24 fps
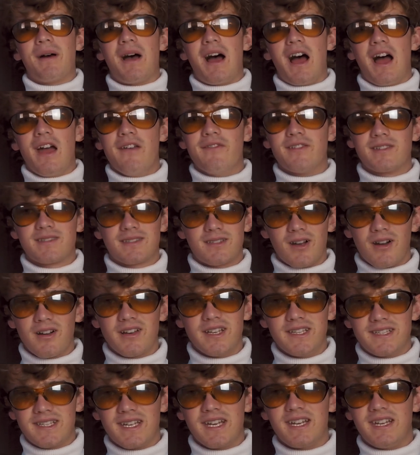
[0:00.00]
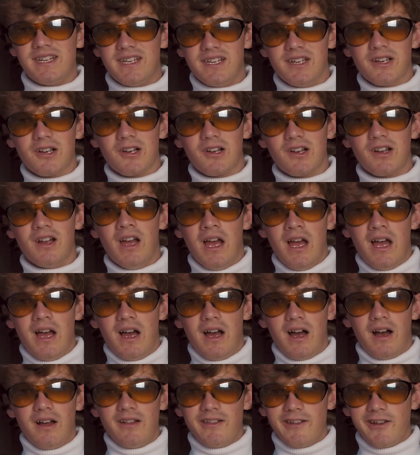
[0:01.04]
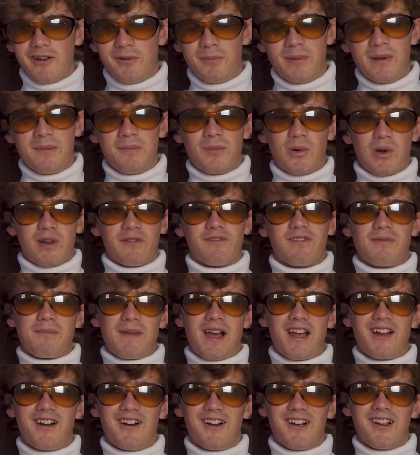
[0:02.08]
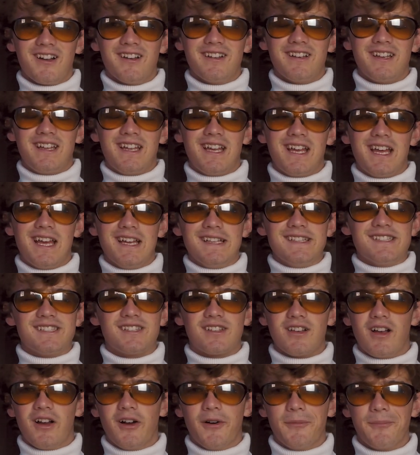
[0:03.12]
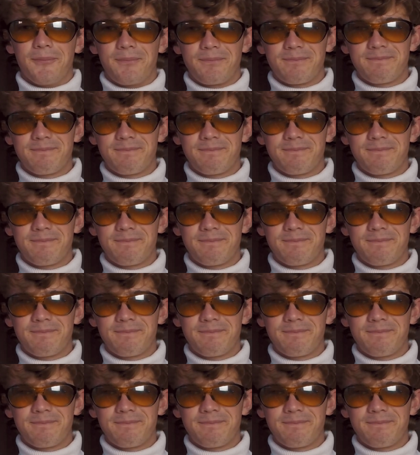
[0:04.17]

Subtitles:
I've started to hear a little bit more from my heart. And so,